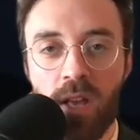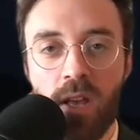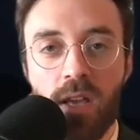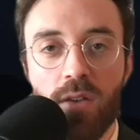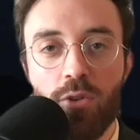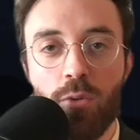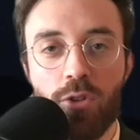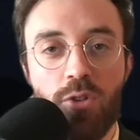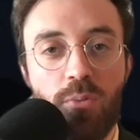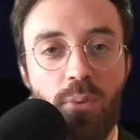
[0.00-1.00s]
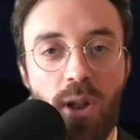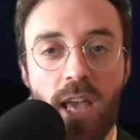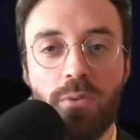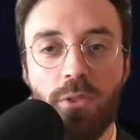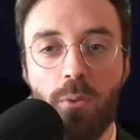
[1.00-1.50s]
If you want to play
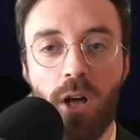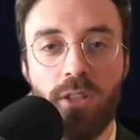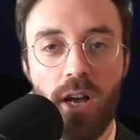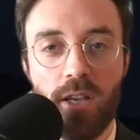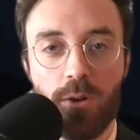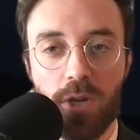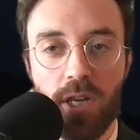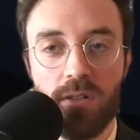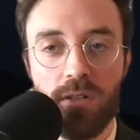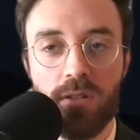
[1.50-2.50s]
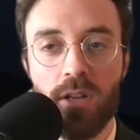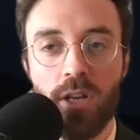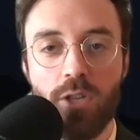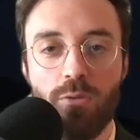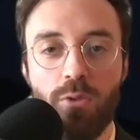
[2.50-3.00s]
with the one I created,
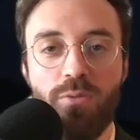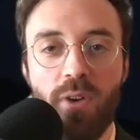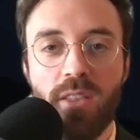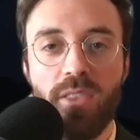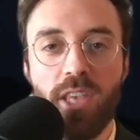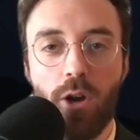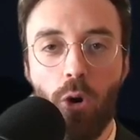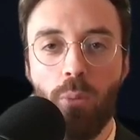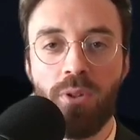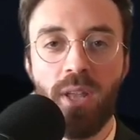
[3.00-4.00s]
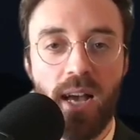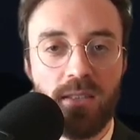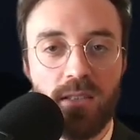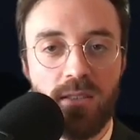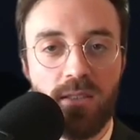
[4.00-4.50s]
you will find the open
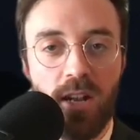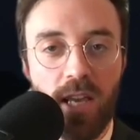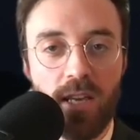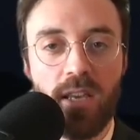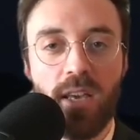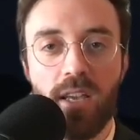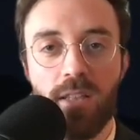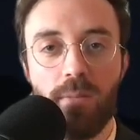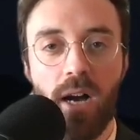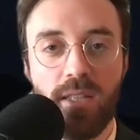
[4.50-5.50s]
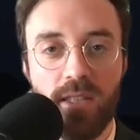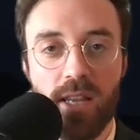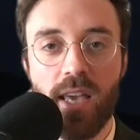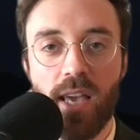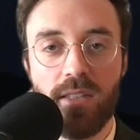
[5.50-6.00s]
access link in my
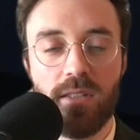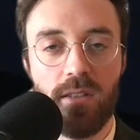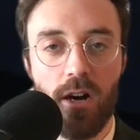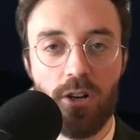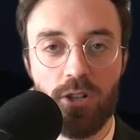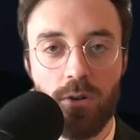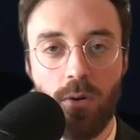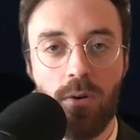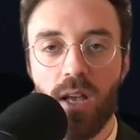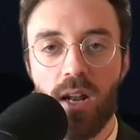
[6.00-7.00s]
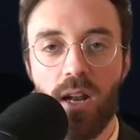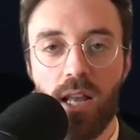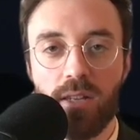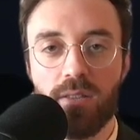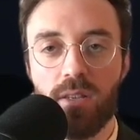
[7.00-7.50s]
dedicated article,
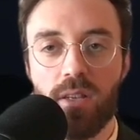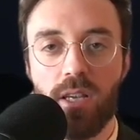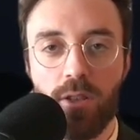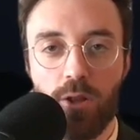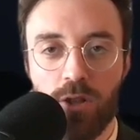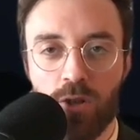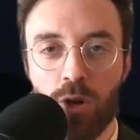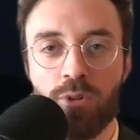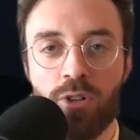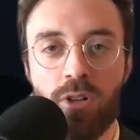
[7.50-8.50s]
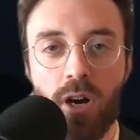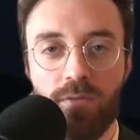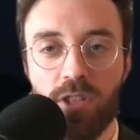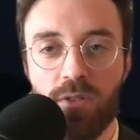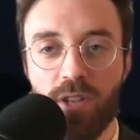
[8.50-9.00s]
linked in the description of
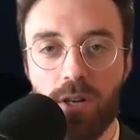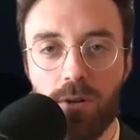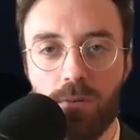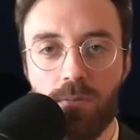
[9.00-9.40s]
this video.